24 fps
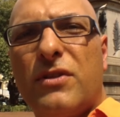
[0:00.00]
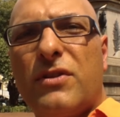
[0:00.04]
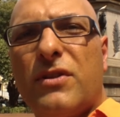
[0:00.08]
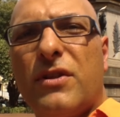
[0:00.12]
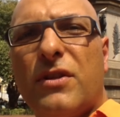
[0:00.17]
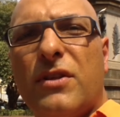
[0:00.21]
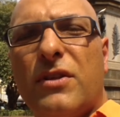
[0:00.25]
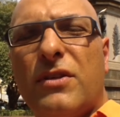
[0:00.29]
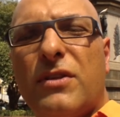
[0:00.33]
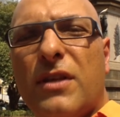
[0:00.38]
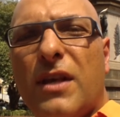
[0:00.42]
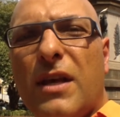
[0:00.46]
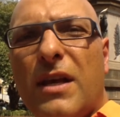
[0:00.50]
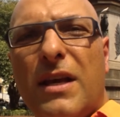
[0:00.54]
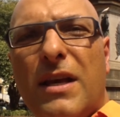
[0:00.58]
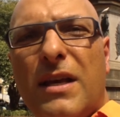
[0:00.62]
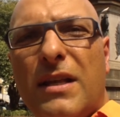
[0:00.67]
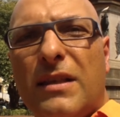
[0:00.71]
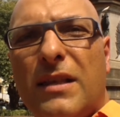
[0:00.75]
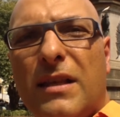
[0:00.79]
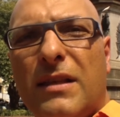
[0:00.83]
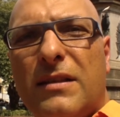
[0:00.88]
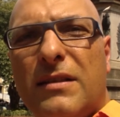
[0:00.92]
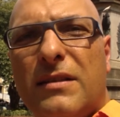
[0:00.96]
is
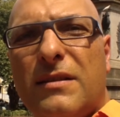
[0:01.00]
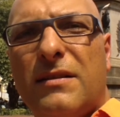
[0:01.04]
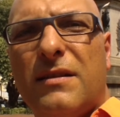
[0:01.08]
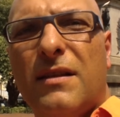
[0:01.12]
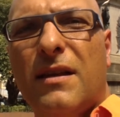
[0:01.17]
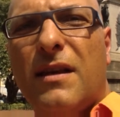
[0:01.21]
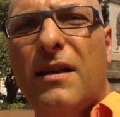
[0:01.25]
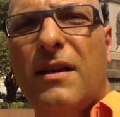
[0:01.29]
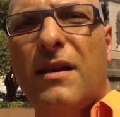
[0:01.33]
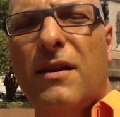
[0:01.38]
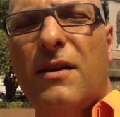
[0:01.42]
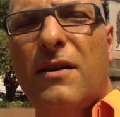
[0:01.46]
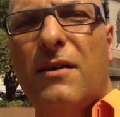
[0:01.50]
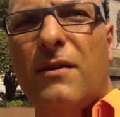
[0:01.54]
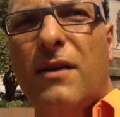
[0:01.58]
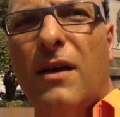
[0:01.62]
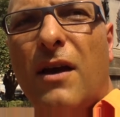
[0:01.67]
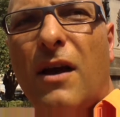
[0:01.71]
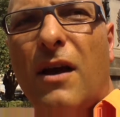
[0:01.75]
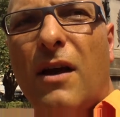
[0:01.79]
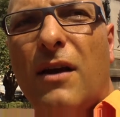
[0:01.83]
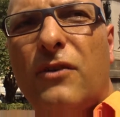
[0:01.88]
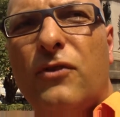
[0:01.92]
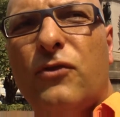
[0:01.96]
this
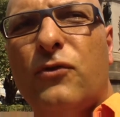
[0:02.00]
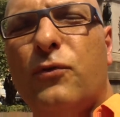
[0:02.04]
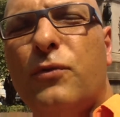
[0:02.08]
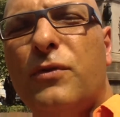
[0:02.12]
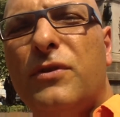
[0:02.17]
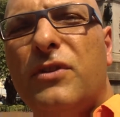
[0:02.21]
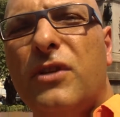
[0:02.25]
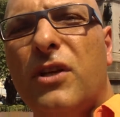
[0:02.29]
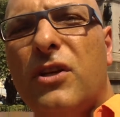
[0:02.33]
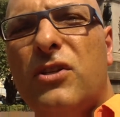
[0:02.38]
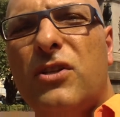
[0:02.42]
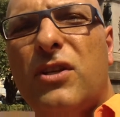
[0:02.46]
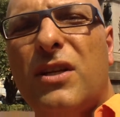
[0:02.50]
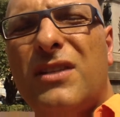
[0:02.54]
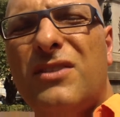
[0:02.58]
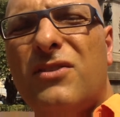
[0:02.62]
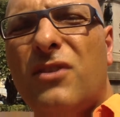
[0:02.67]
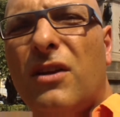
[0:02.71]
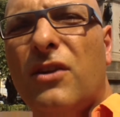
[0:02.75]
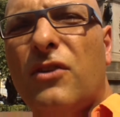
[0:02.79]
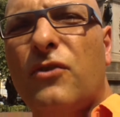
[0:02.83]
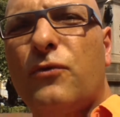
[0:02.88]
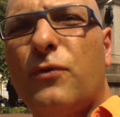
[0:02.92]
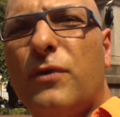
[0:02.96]
tradition. It's
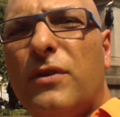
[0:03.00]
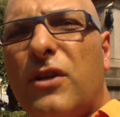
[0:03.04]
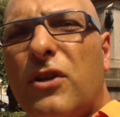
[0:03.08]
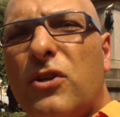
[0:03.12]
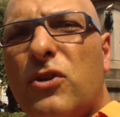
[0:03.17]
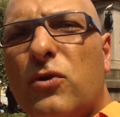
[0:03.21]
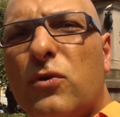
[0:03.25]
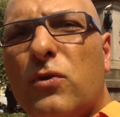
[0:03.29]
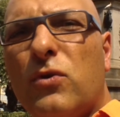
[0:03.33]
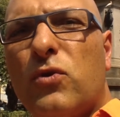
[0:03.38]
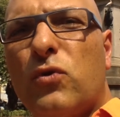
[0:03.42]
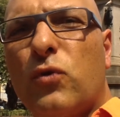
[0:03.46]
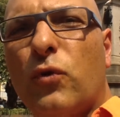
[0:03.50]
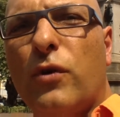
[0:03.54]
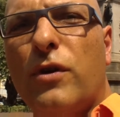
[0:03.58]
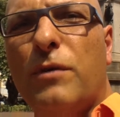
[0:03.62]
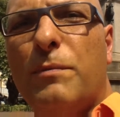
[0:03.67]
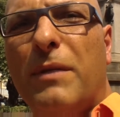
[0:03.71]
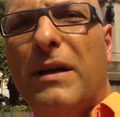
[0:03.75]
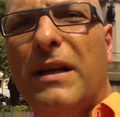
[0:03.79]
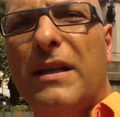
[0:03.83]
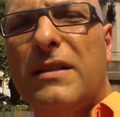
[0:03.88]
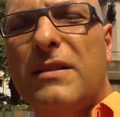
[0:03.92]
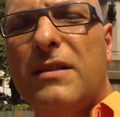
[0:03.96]
not a traditional story,
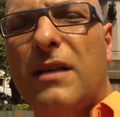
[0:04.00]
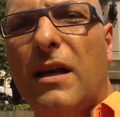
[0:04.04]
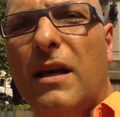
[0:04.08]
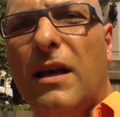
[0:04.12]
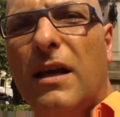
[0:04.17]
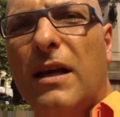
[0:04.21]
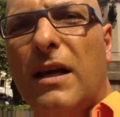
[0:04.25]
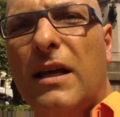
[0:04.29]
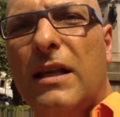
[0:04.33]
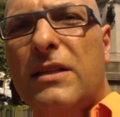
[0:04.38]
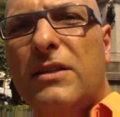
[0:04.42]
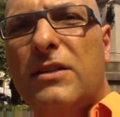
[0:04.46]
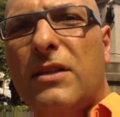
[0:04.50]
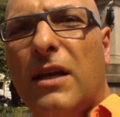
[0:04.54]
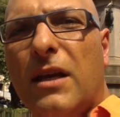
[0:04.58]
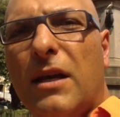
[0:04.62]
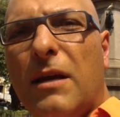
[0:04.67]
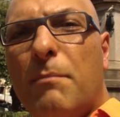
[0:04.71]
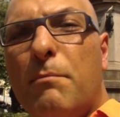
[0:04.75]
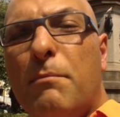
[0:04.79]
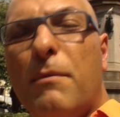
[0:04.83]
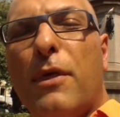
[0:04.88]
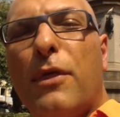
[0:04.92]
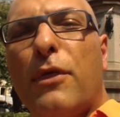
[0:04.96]
but it's
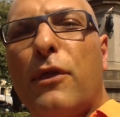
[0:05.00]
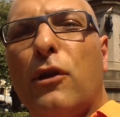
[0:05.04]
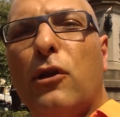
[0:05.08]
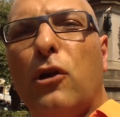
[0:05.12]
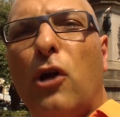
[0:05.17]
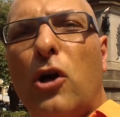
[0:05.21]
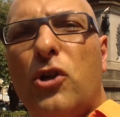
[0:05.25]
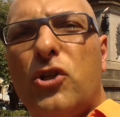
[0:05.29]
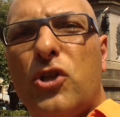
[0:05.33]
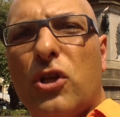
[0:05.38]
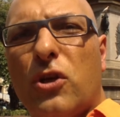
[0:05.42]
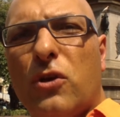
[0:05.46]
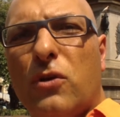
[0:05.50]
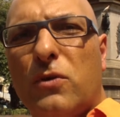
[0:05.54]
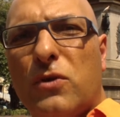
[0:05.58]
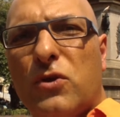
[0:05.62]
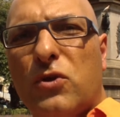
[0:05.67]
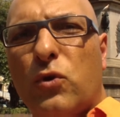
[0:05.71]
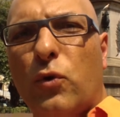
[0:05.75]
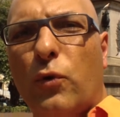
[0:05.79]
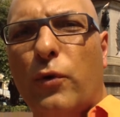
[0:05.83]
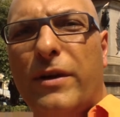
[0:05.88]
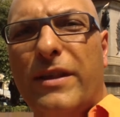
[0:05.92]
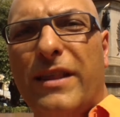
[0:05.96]
a mythological
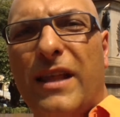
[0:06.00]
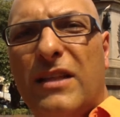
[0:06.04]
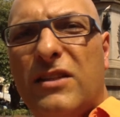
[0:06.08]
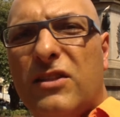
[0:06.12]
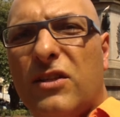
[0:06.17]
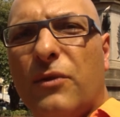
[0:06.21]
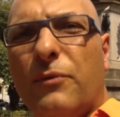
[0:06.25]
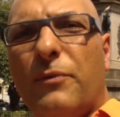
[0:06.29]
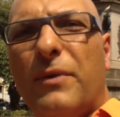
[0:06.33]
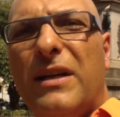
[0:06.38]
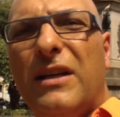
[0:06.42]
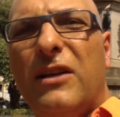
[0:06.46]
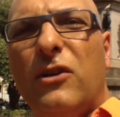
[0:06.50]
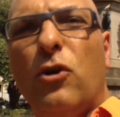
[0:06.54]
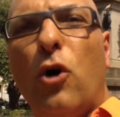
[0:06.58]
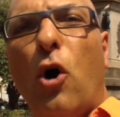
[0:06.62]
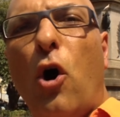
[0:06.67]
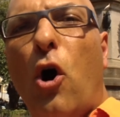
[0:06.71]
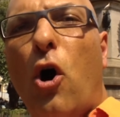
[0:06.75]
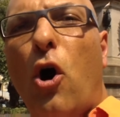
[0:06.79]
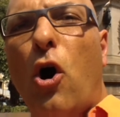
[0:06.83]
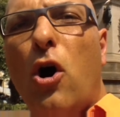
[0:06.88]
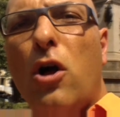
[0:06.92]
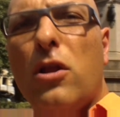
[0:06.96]
story that's really in
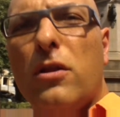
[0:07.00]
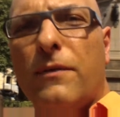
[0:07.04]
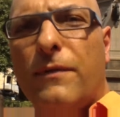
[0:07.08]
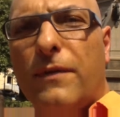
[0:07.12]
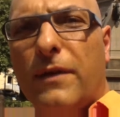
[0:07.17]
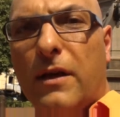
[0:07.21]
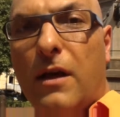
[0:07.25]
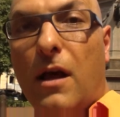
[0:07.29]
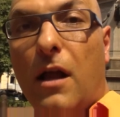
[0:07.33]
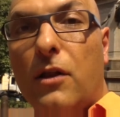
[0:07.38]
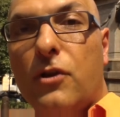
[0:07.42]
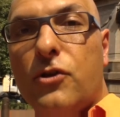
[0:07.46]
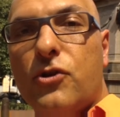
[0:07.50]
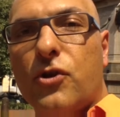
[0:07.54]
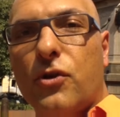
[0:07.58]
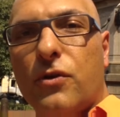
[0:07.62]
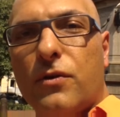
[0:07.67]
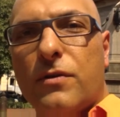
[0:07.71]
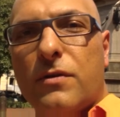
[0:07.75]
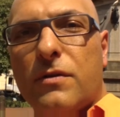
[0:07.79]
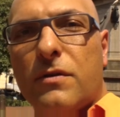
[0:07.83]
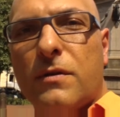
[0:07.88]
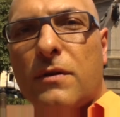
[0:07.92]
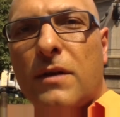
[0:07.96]
all of the
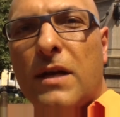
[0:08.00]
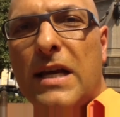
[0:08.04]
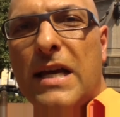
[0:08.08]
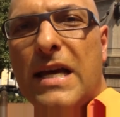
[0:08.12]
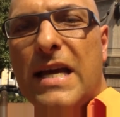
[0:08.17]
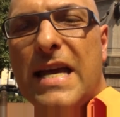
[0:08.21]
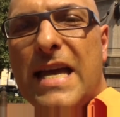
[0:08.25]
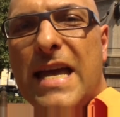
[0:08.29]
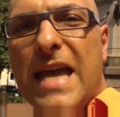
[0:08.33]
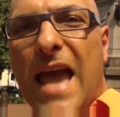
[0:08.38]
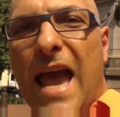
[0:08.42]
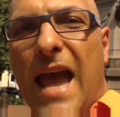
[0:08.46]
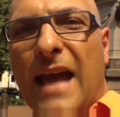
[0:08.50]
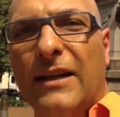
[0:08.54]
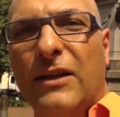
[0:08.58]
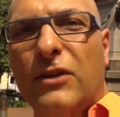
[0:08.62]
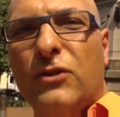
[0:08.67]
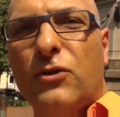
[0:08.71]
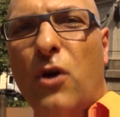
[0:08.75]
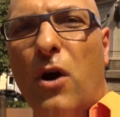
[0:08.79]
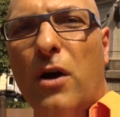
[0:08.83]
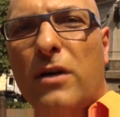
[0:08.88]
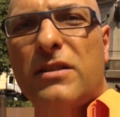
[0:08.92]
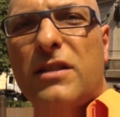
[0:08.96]
cultures. And it
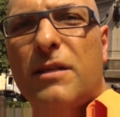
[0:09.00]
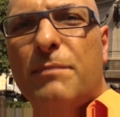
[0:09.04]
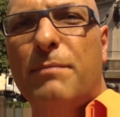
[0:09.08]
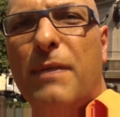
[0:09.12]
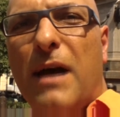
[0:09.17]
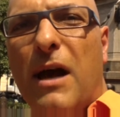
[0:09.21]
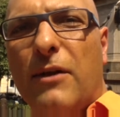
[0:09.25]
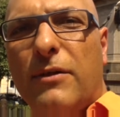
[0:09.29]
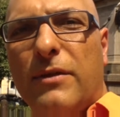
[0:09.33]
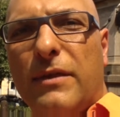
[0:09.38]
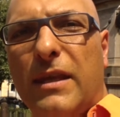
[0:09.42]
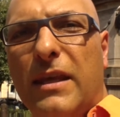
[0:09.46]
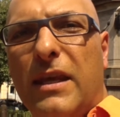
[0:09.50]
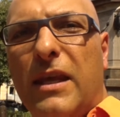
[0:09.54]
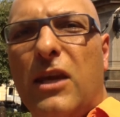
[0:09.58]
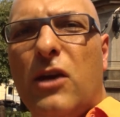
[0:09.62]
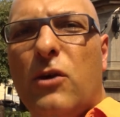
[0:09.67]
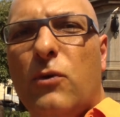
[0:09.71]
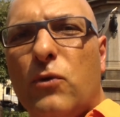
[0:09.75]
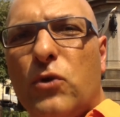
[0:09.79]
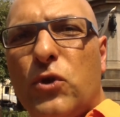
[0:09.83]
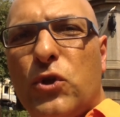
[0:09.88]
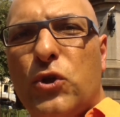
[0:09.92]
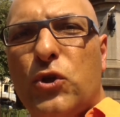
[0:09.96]
talks about the
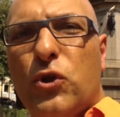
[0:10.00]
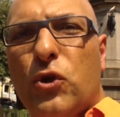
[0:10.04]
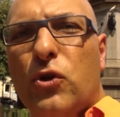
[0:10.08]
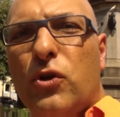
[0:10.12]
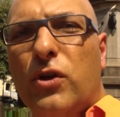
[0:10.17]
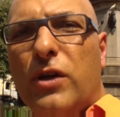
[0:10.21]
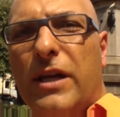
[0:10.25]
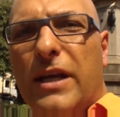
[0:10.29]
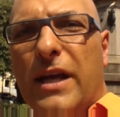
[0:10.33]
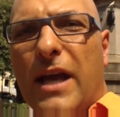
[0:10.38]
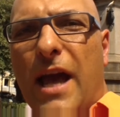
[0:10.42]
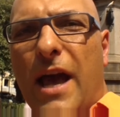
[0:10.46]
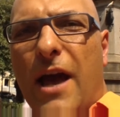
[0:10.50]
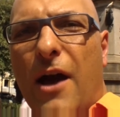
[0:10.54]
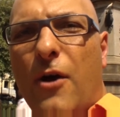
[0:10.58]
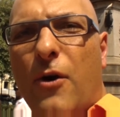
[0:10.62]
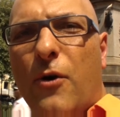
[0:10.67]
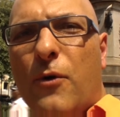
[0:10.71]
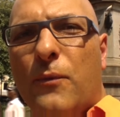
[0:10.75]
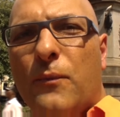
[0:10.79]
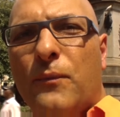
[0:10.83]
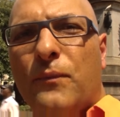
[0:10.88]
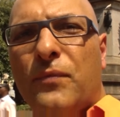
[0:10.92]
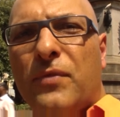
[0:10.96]
hero's journey,
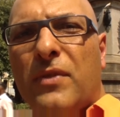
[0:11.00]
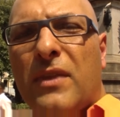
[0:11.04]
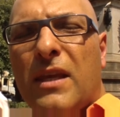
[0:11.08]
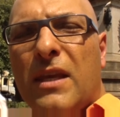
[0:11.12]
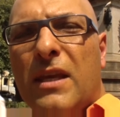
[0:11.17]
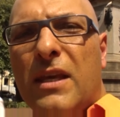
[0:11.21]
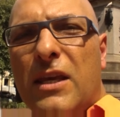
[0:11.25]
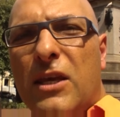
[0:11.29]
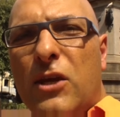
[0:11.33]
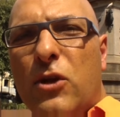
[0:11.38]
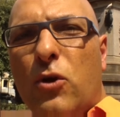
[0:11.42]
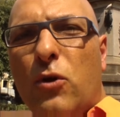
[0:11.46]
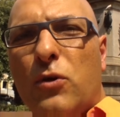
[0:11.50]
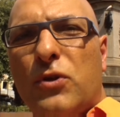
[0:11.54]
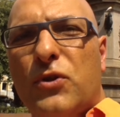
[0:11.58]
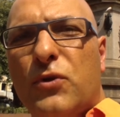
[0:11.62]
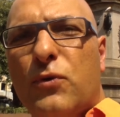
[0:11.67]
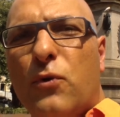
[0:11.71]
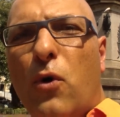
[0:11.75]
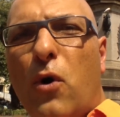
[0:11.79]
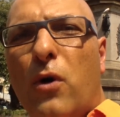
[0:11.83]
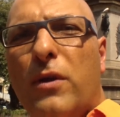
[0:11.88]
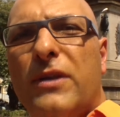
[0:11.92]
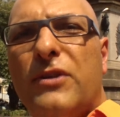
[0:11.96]
how he goes
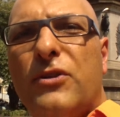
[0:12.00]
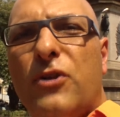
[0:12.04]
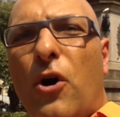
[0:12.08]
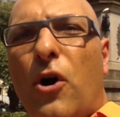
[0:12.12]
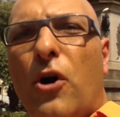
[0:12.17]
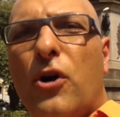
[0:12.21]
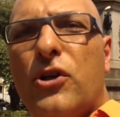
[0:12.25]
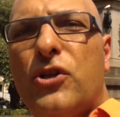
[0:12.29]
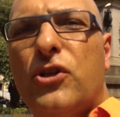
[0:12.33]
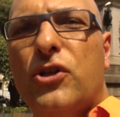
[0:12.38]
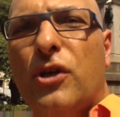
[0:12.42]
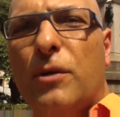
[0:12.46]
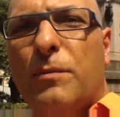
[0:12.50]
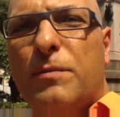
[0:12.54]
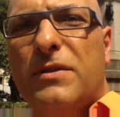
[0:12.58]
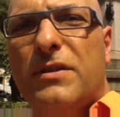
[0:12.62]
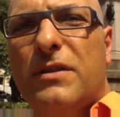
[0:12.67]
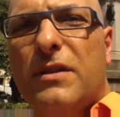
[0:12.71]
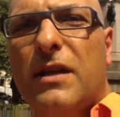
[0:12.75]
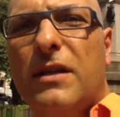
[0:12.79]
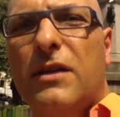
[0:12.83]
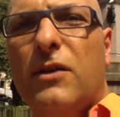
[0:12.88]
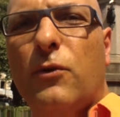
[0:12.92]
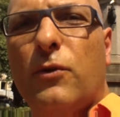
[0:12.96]
through all these
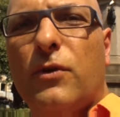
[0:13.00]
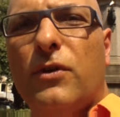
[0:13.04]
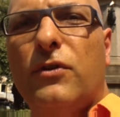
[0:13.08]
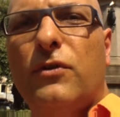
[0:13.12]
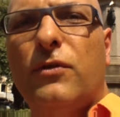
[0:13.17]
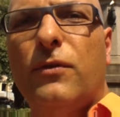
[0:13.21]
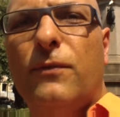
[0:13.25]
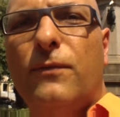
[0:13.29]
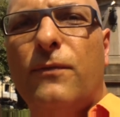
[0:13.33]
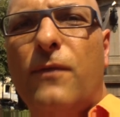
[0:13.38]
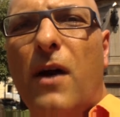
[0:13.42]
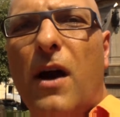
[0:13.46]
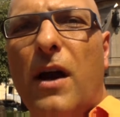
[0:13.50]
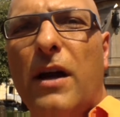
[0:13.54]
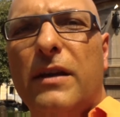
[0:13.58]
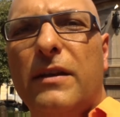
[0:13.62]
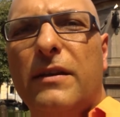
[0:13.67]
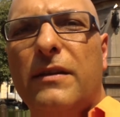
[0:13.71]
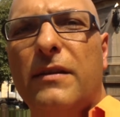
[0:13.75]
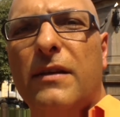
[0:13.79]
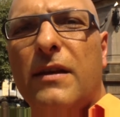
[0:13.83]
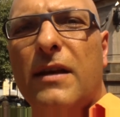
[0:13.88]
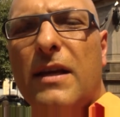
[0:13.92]
hardships in order to find